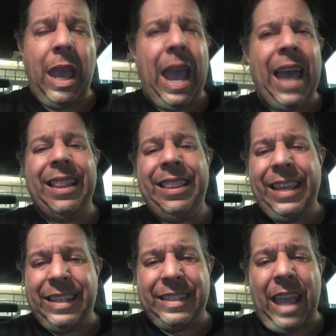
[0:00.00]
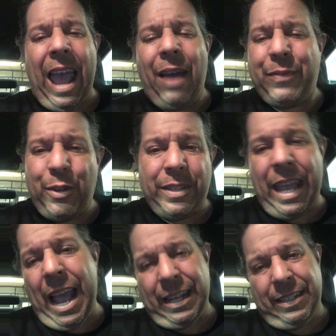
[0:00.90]
at least after
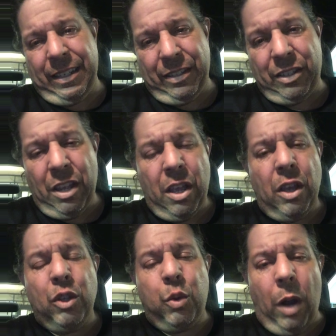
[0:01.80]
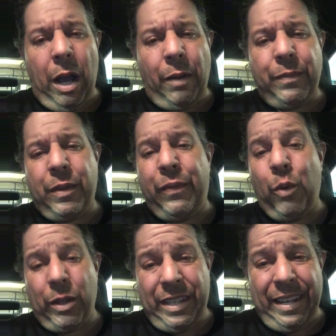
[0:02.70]
taxes, twelve to
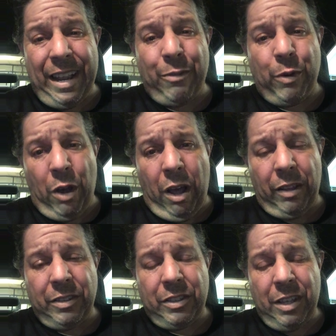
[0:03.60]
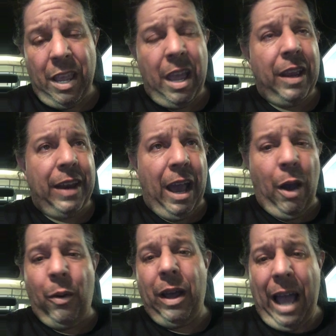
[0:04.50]
fourteen hundred dollars.
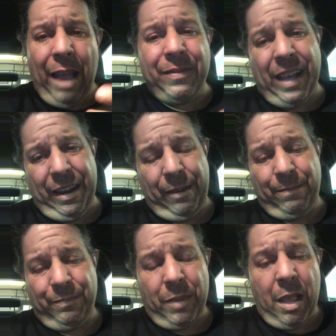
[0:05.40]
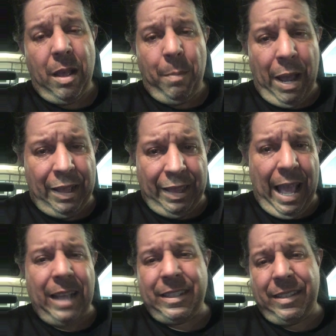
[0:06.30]
Now, I've done it. My
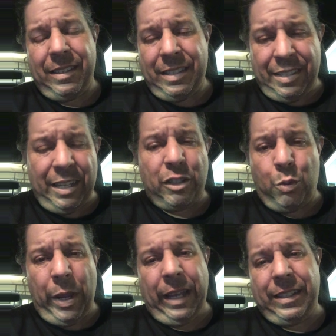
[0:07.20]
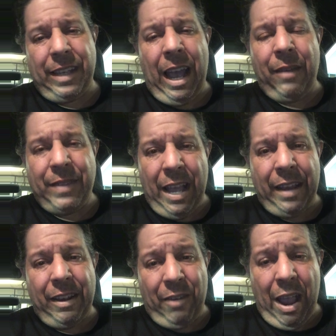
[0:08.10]
last six weeks, I've
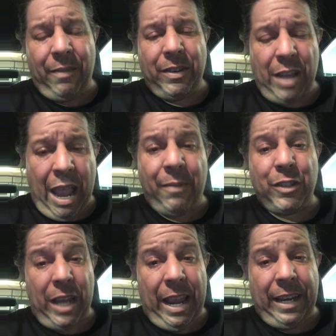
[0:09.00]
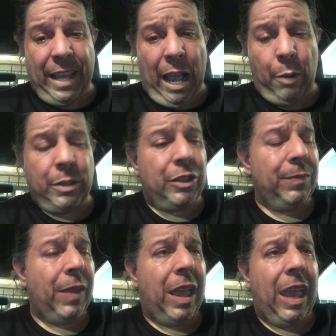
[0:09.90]
done an average, average of 80 hours,
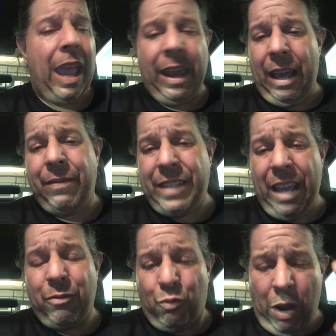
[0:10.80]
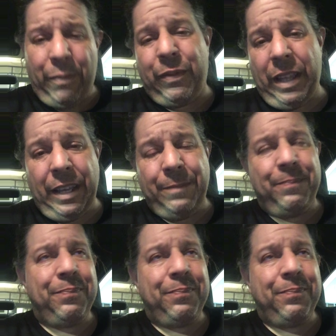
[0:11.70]
and I've done roughly